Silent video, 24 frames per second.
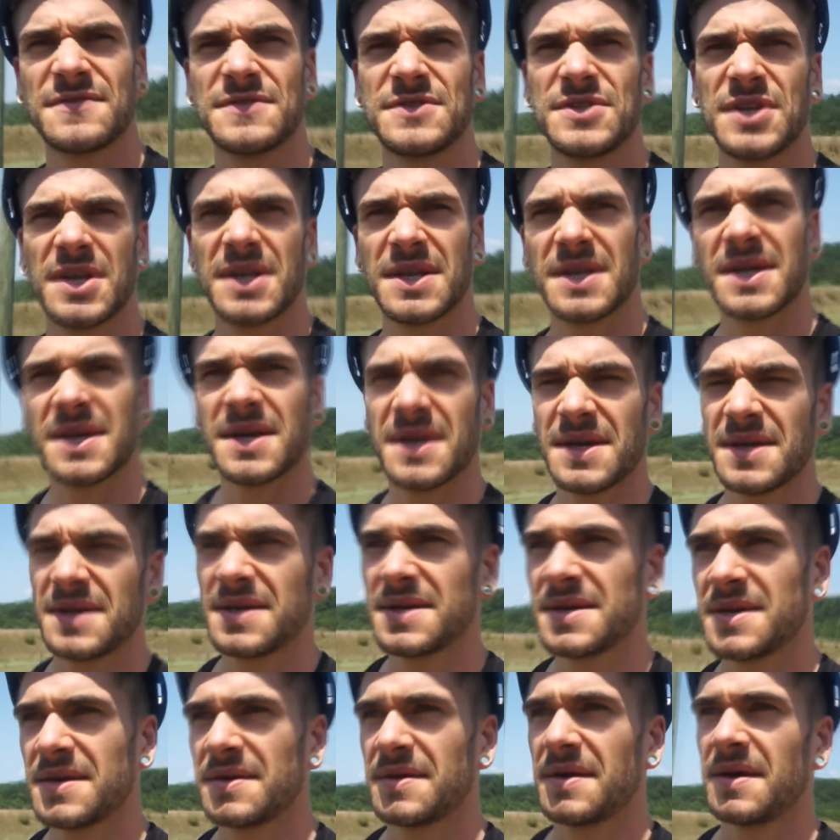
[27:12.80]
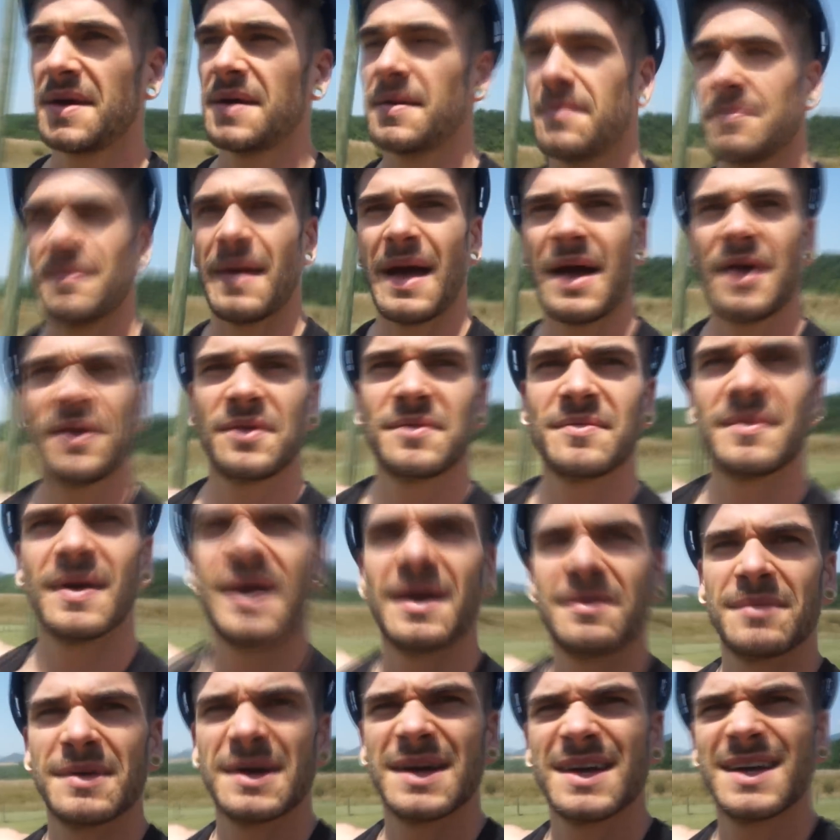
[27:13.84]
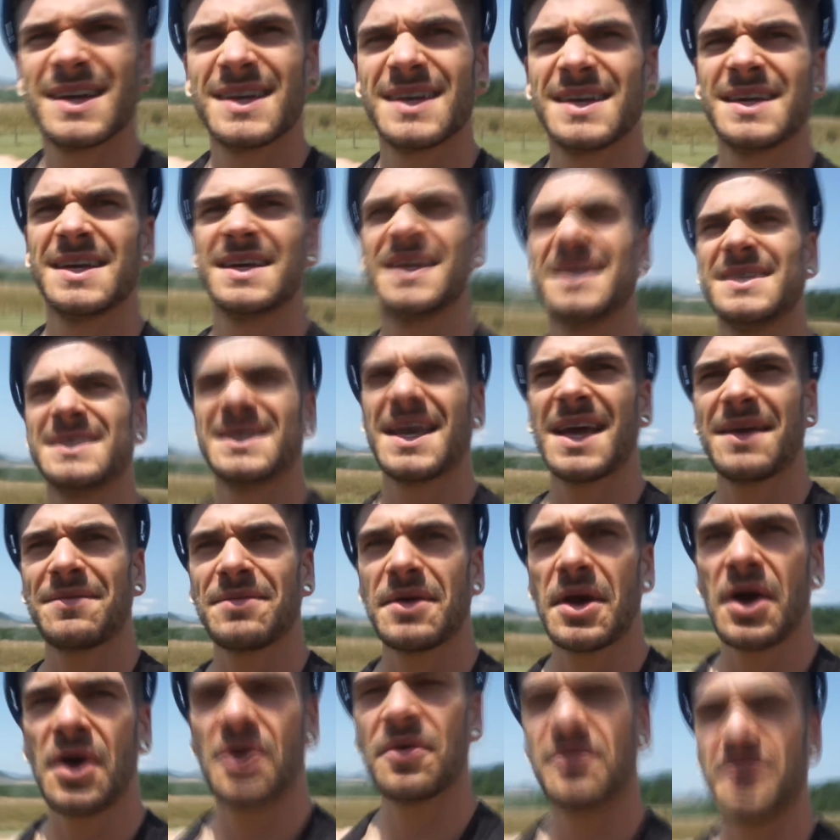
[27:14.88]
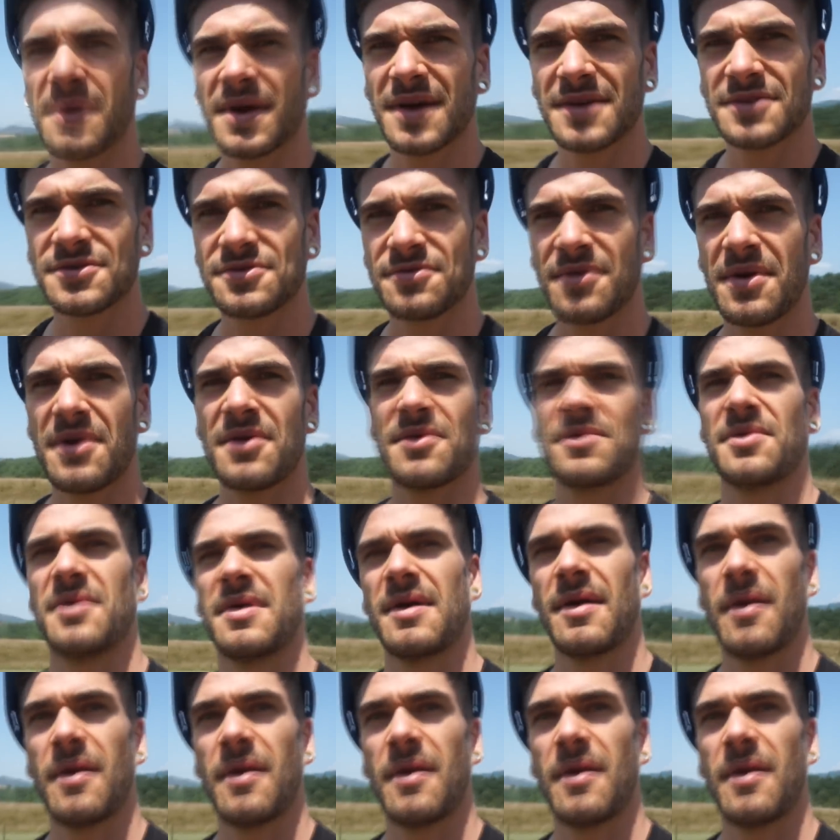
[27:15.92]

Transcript: Virginia, Mountain Mama, take me home, country road.